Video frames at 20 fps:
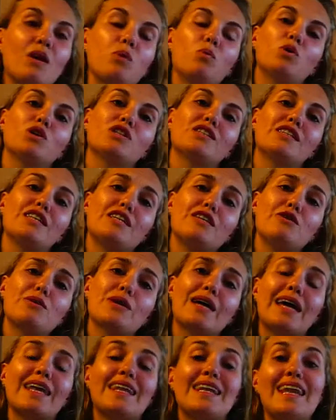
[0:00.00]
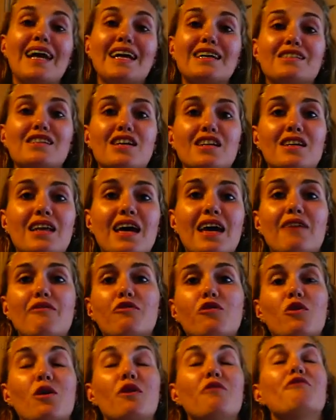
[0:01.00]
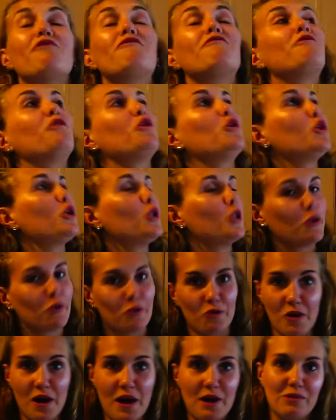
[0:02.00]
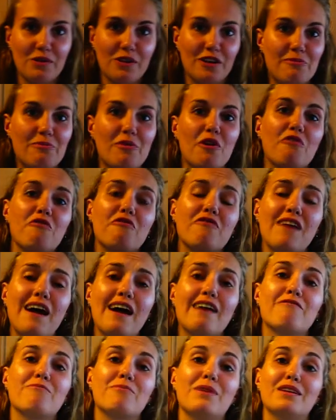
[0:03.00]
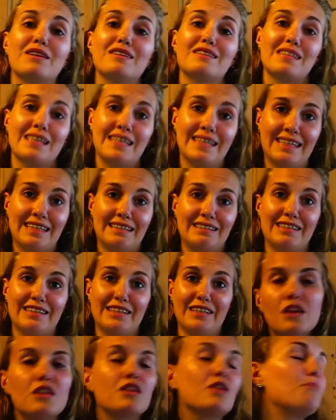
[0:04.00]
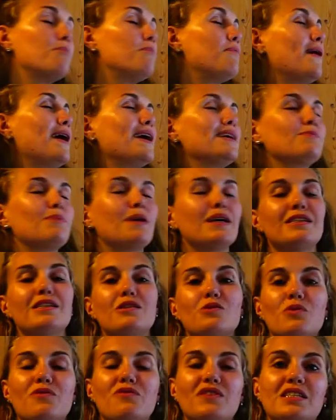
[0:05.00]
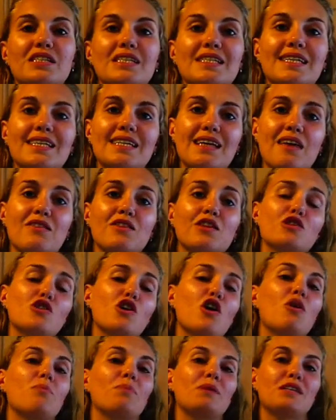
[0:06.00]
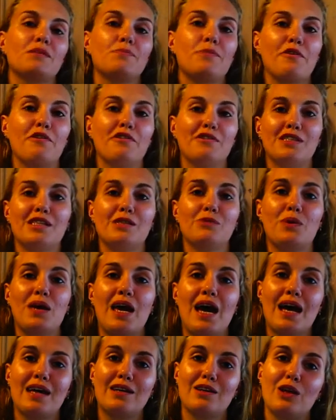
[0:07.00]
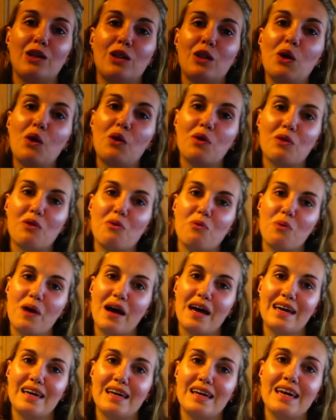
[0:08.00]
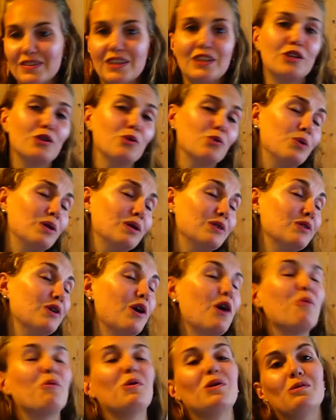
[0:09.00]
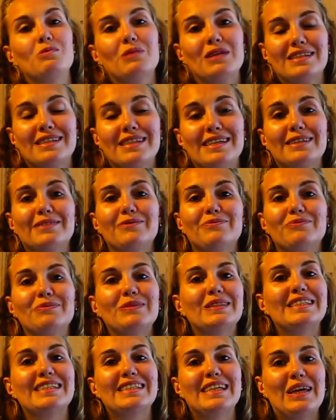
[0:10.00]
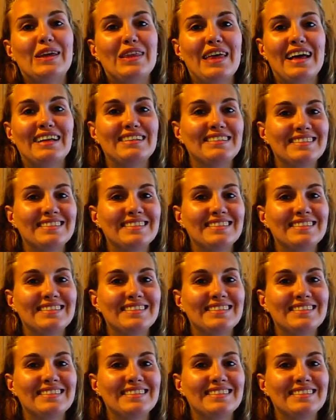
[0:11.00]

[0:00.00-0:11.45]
We'll see you again next Sunday for a full roundup of 5 months in India. The best places we visited and the top experiences we had along the way. You will not want to miss it. I'll see you then.